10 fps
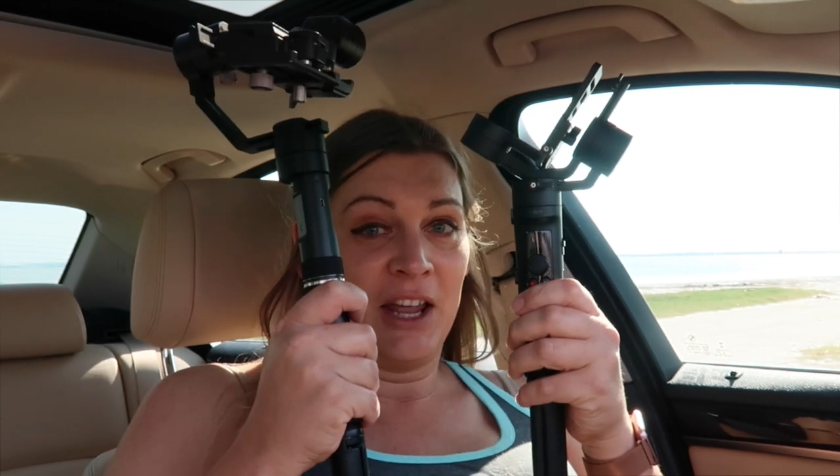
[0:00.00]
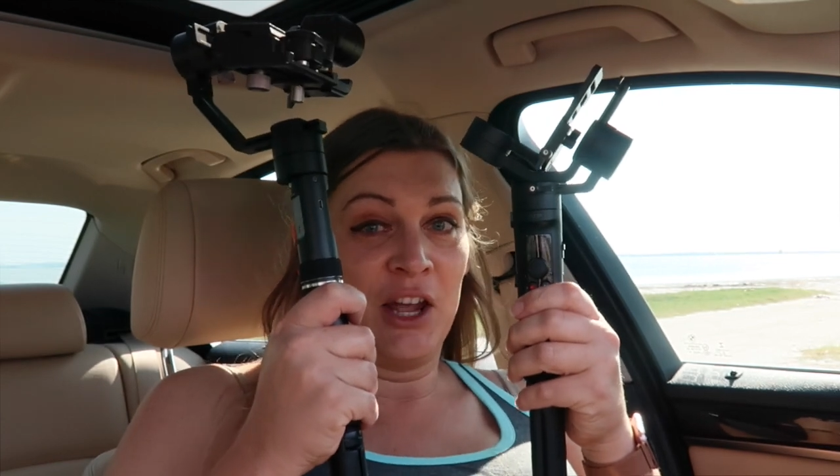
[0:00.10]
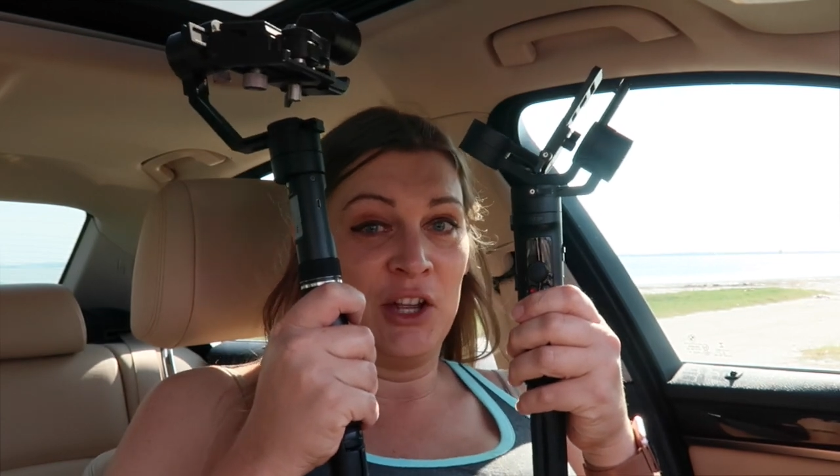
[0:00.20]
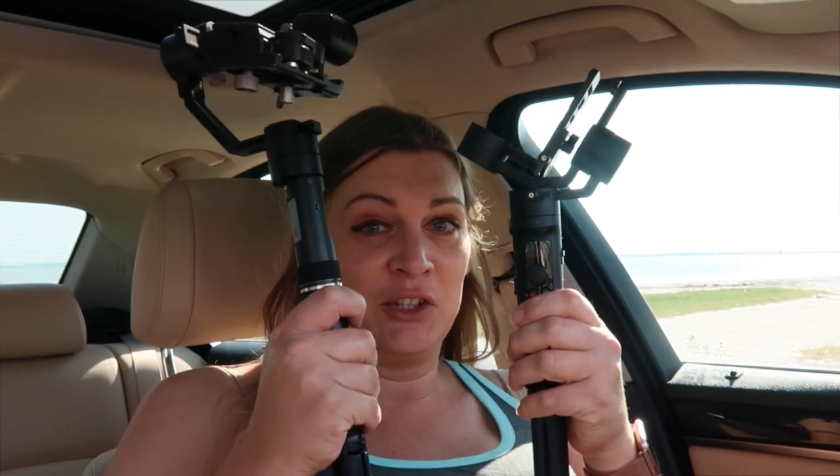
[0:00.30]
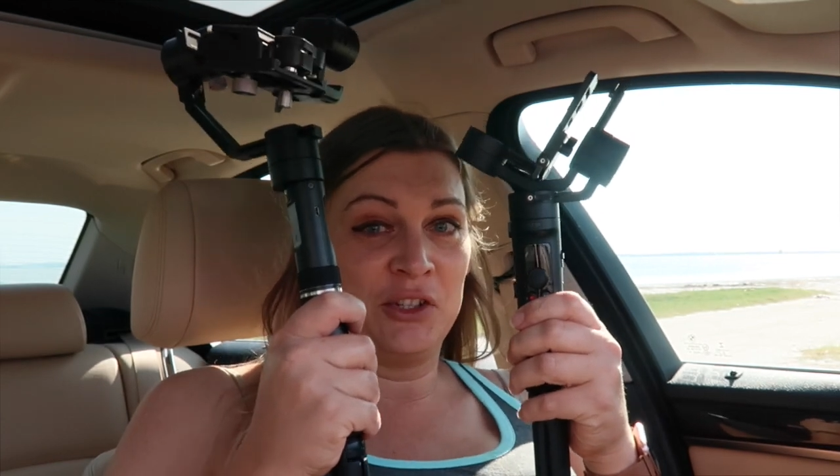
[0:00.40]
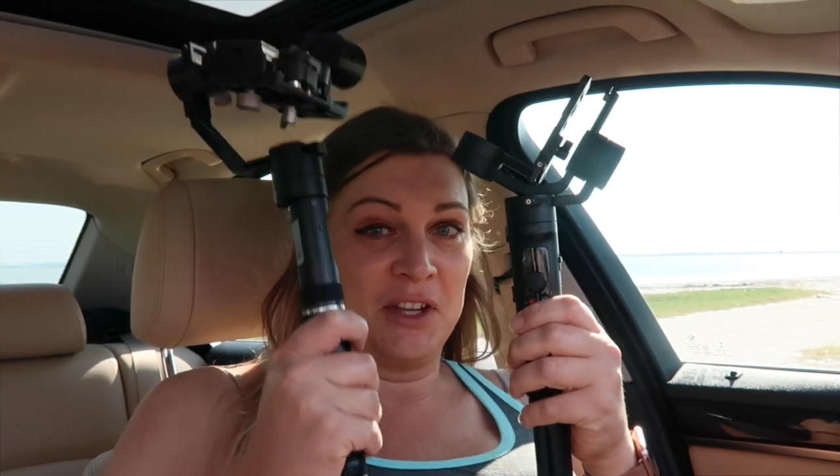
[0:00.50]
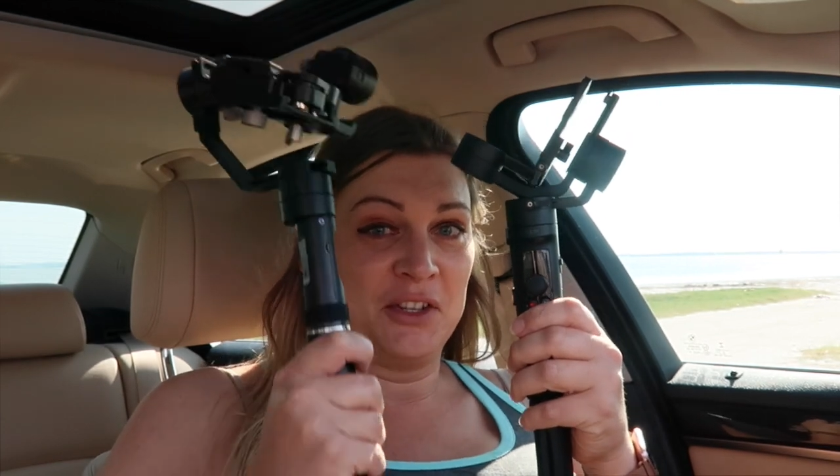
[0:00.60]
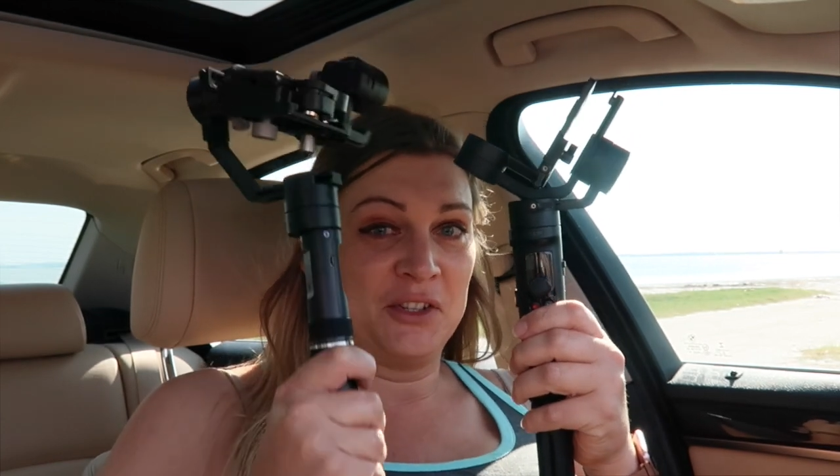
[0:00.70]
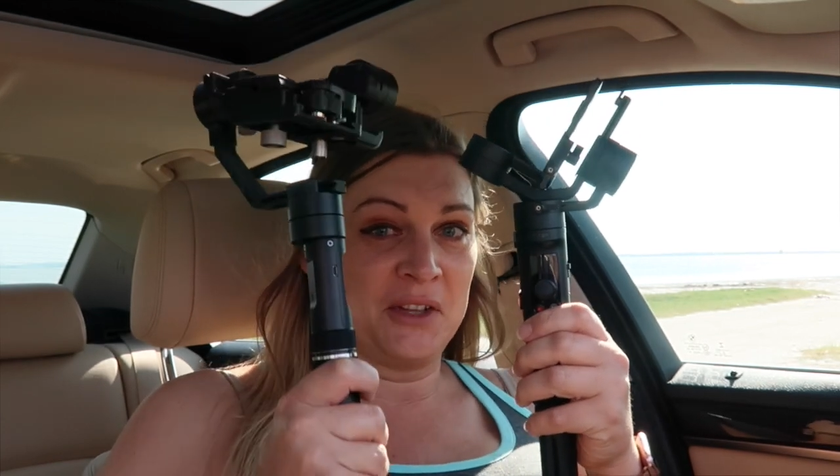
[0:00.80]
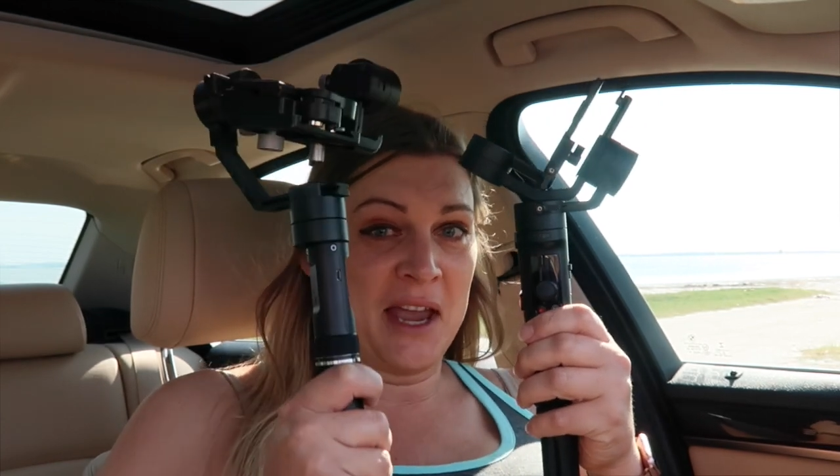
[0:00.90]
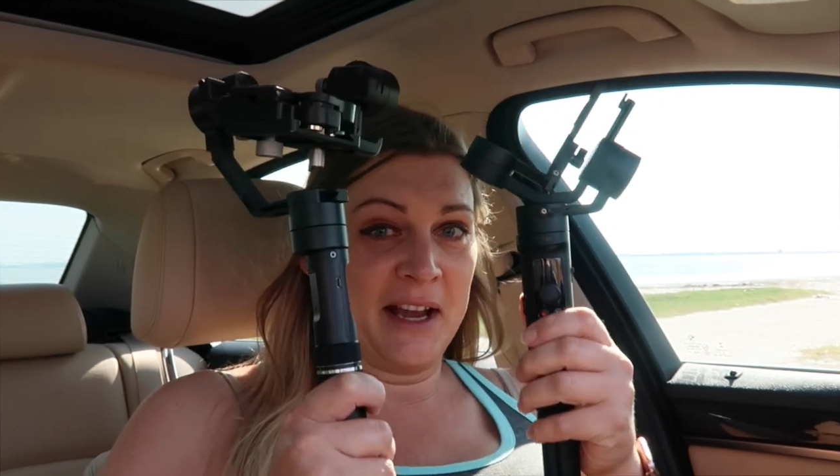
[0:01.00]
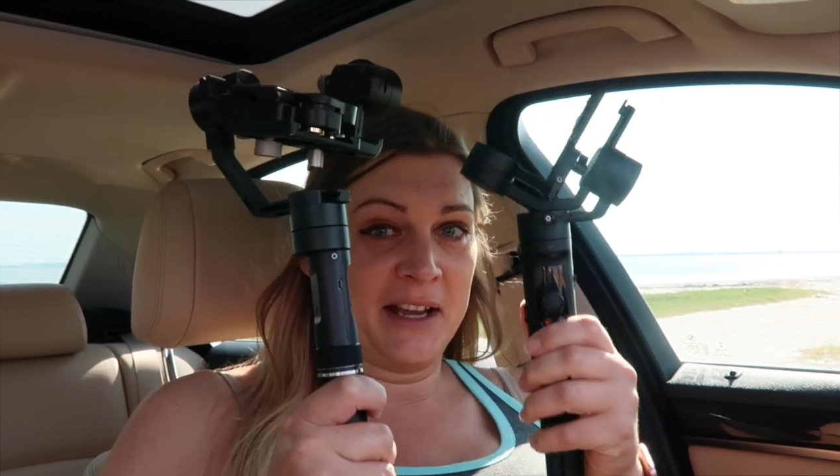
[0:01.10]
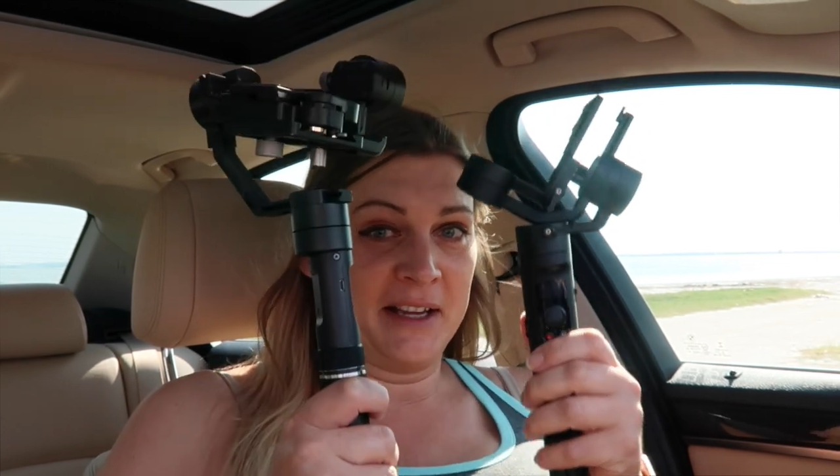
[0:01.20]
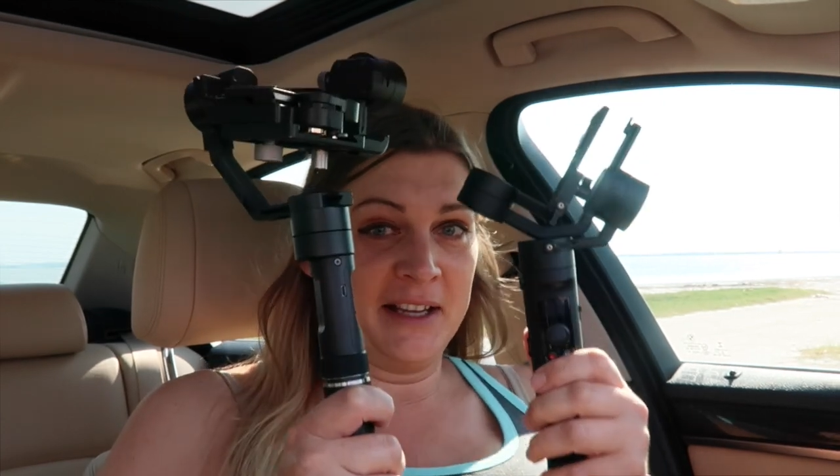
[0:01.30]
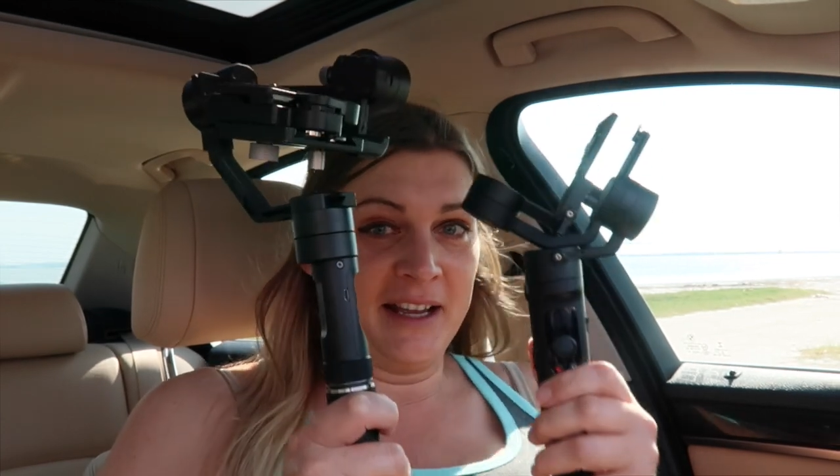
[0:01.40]
it's like
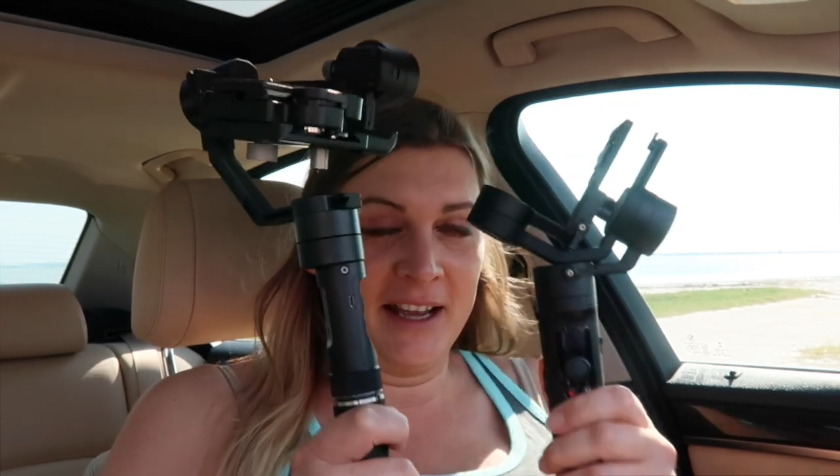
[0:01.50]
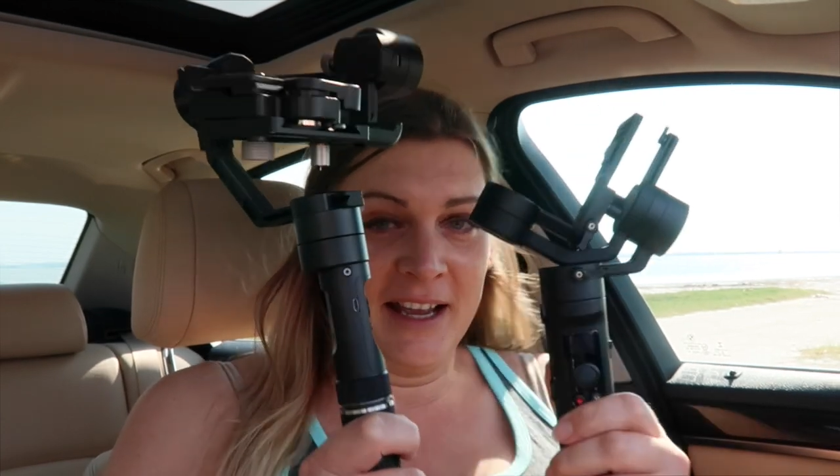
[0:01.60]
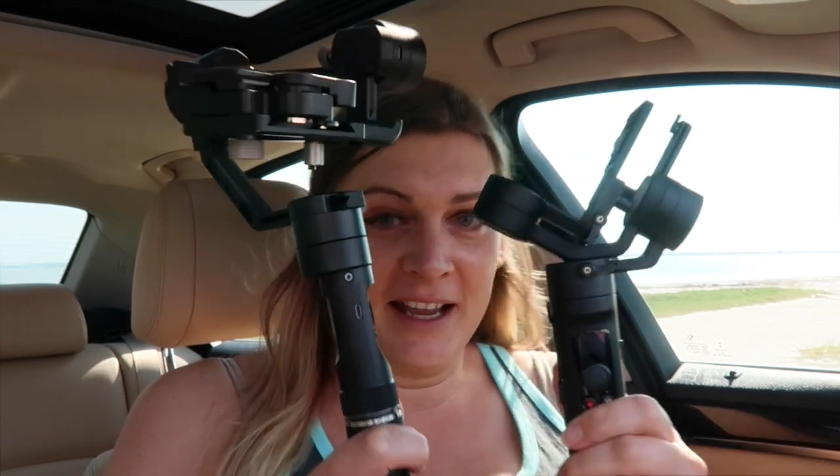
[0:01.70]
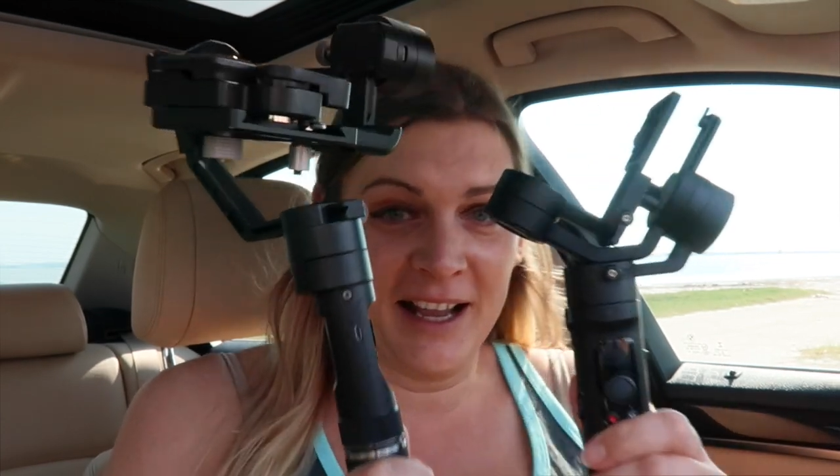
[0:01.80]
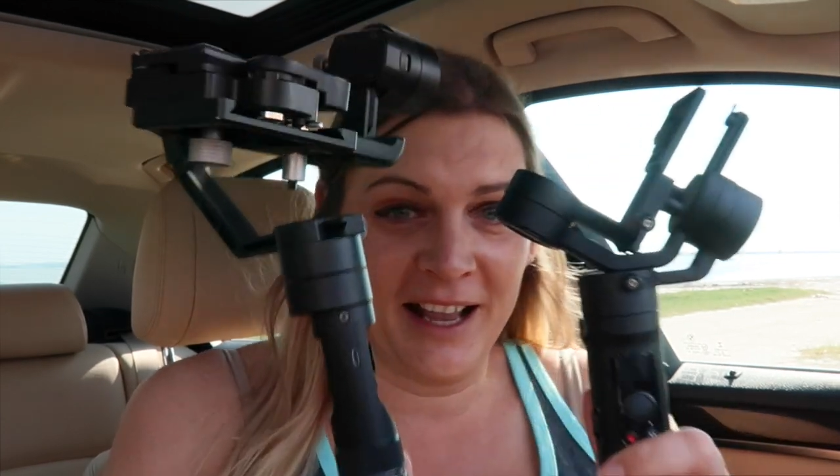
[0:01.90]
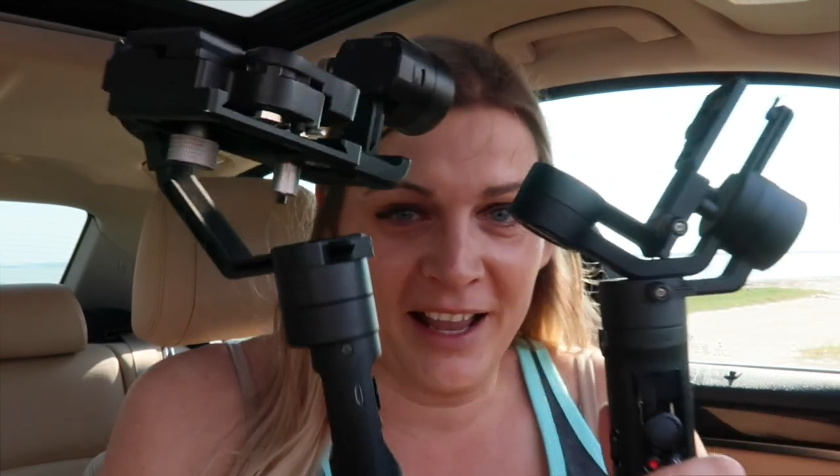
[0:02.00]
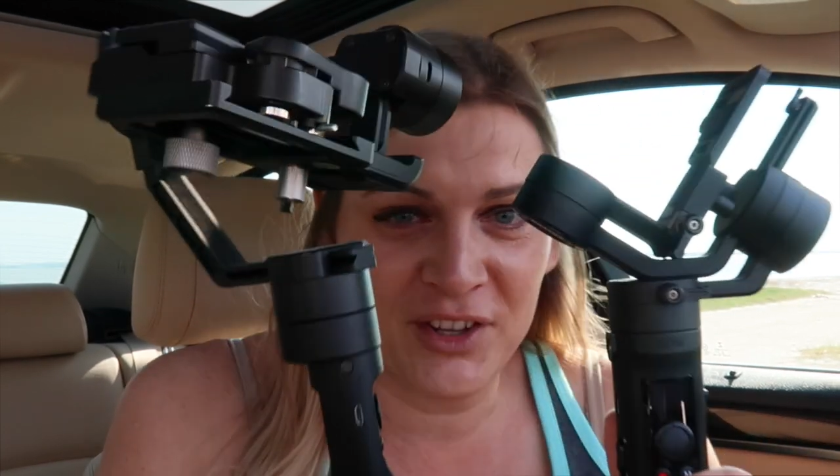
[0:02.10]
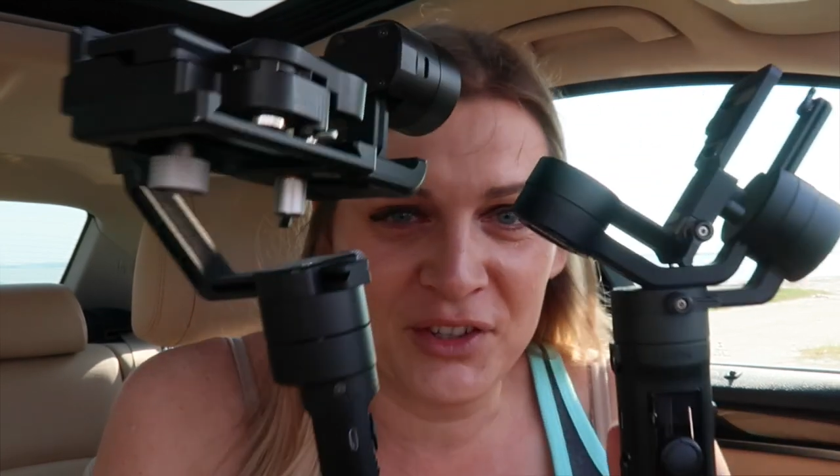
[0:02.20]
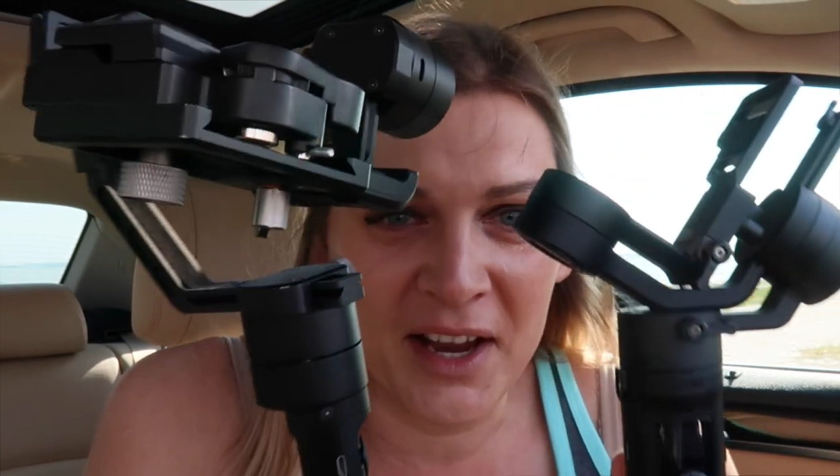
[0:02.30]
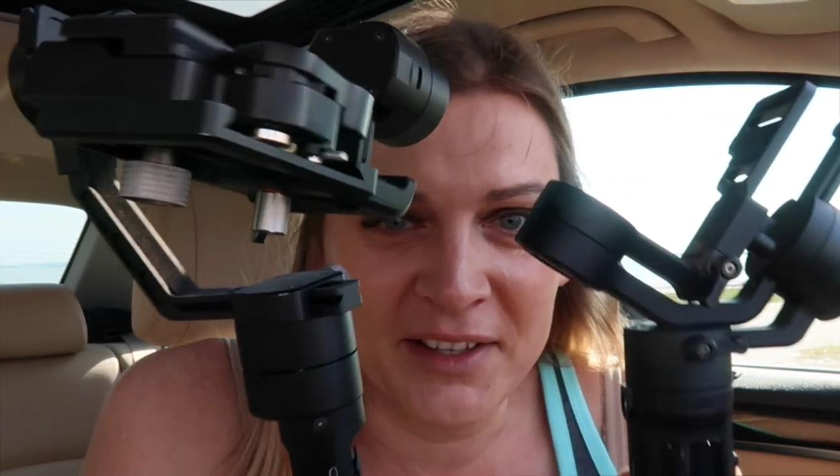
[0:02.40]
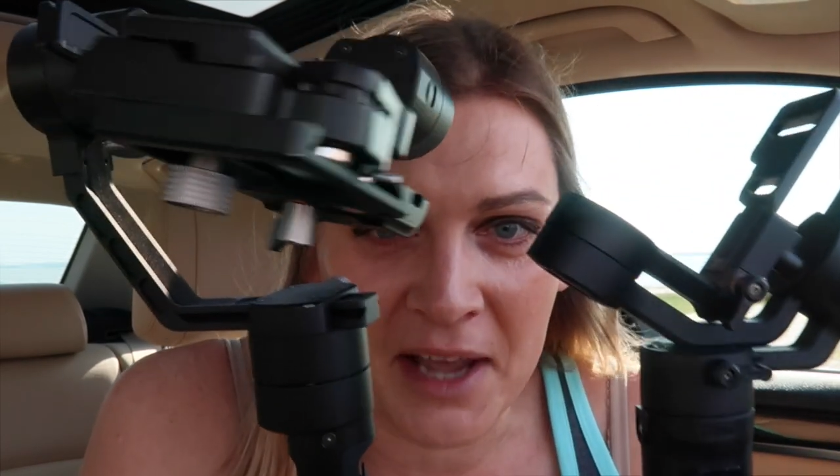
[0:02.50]
a